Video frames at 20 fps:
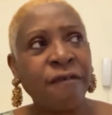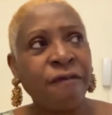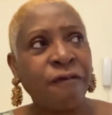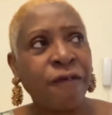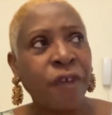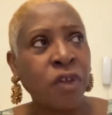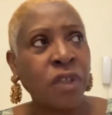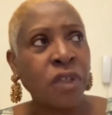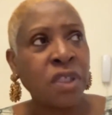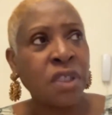
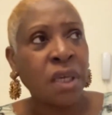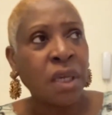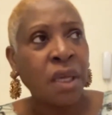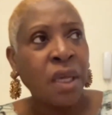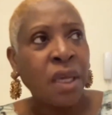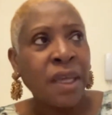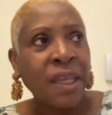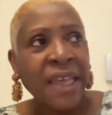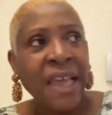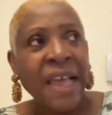Fund,
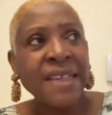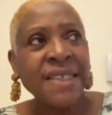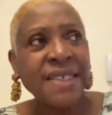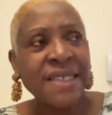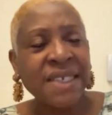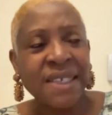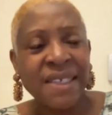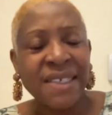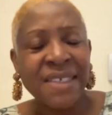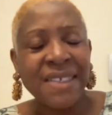
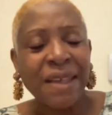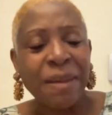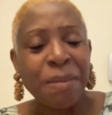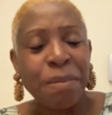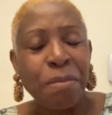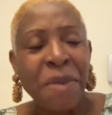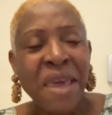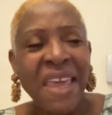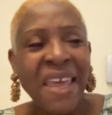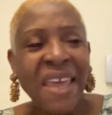Castine is
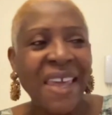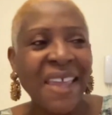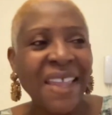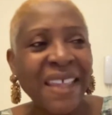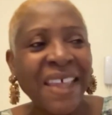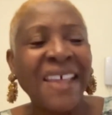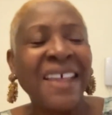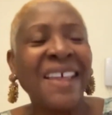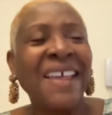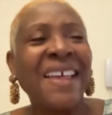in
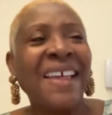Maine.